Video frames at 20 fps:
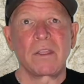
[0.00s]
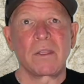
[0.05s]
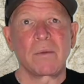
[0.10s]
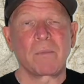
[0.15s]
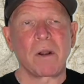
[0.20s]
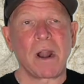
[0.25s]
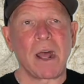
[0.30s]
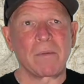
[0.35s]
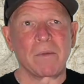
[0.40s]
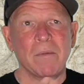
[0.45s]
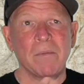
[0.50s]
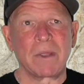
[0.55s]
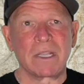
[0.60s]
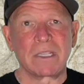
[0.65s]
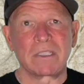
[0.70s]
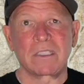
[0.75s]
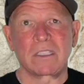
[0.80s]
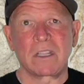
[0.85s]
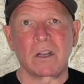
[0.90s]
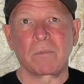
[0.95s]
The problem
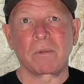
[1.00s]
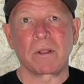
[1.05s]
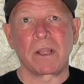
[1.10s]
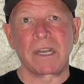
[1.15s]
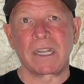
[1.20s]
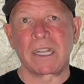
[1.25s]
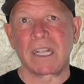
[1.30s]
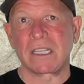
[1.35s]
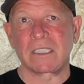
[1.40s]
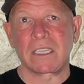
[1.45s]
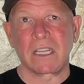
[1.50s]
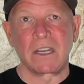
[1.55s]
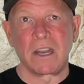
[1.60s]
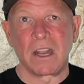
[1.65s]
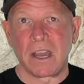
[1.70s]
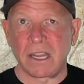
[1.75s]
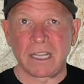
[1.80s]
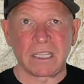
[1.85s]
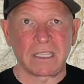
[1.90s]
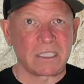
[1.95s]
is they're playing against a
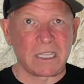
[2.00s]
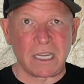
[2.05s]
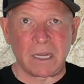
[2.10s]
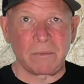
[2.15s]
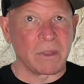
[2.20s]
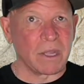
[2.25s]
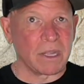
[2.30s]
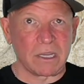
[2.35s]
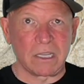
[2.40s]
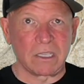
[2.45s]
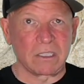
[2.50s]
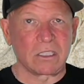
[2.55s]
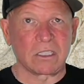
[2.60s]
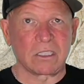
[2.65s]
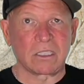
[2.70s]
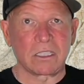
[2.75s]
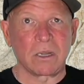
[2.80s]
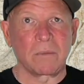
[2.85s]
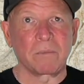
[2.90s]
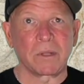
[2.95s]
Nuggets team that is
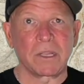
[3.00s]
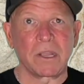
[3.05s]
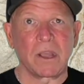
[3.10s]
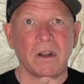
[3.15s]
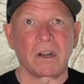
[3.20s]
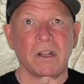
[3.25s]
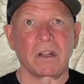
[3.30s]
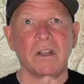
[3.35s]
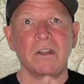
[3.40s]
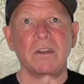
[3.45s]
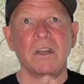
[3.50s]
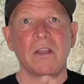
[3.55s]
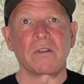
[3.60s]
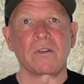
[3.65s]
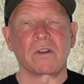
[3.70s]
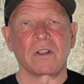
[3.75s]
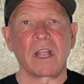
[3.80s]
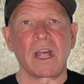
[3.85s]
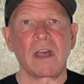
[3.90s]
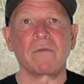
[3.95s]
just simply on
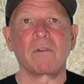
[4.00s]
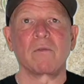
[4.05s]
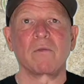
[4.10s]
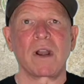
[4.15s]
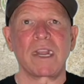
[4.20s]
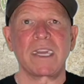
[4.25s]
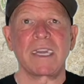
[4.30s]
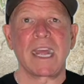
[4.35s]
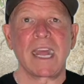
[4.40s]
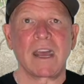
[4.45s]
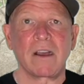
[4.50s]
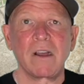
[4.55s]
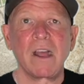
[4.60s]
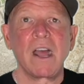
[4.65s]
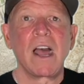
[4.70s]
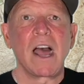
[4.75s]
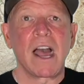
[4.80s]
another level right now.